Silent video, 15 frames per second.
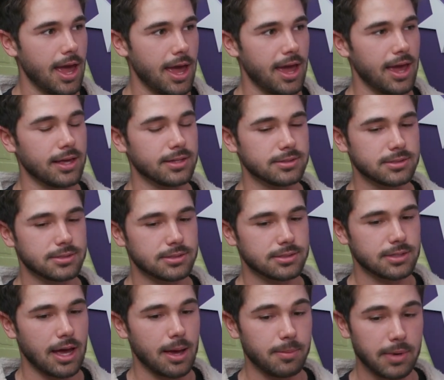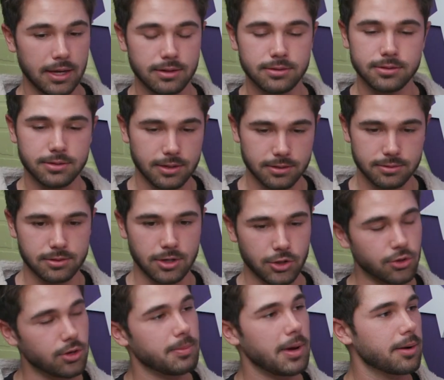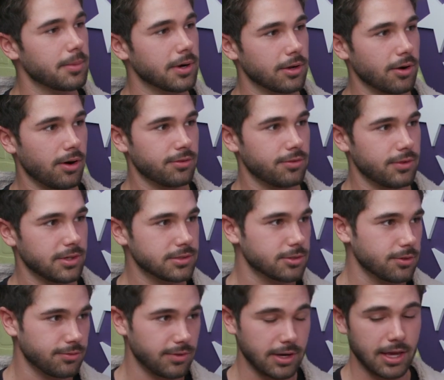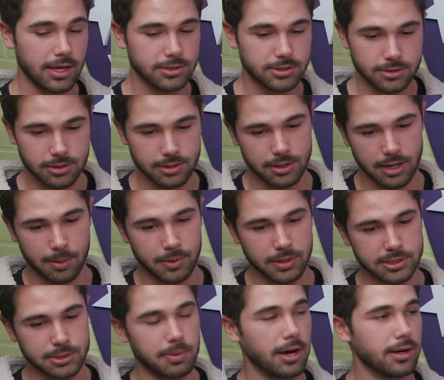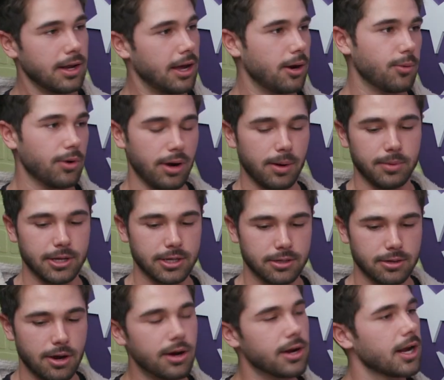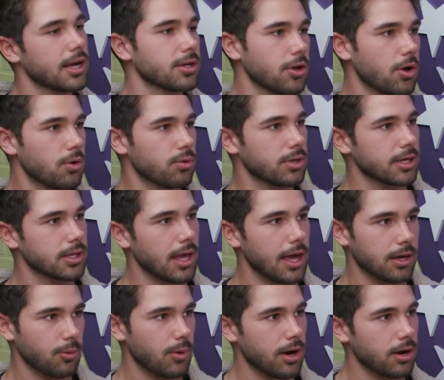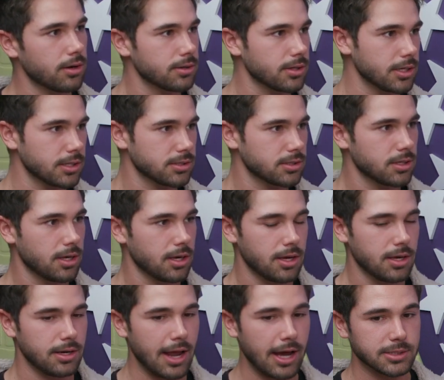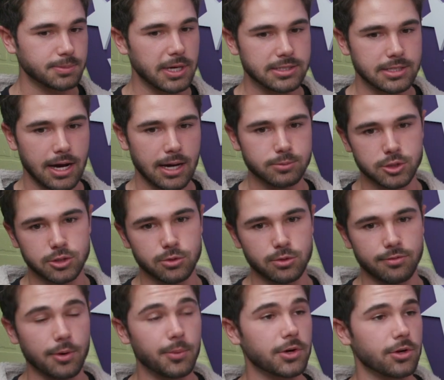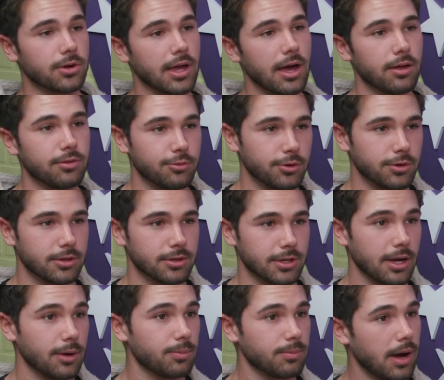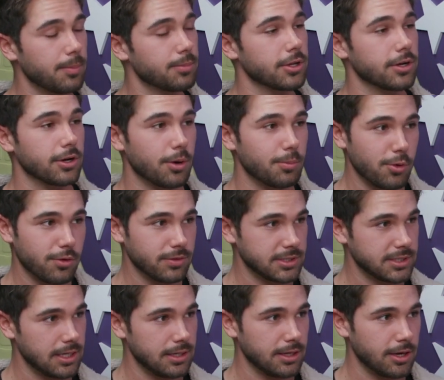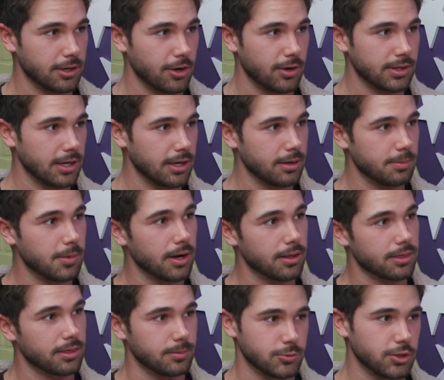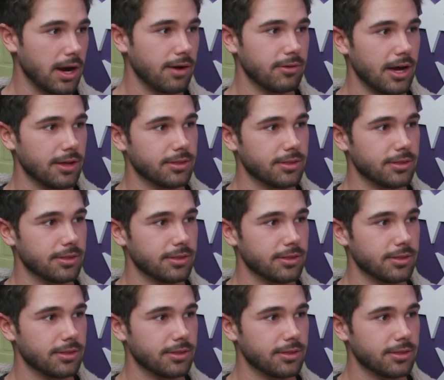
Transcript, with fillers: and I made like a good amount of money off of it. So yeah. financially, like I'm in a spot now where I'm like, all right, I can go like anywhere. Like now's my time too. If I want to go to California, like I, am planning on moving to San Diego at the end of the month. I'm driving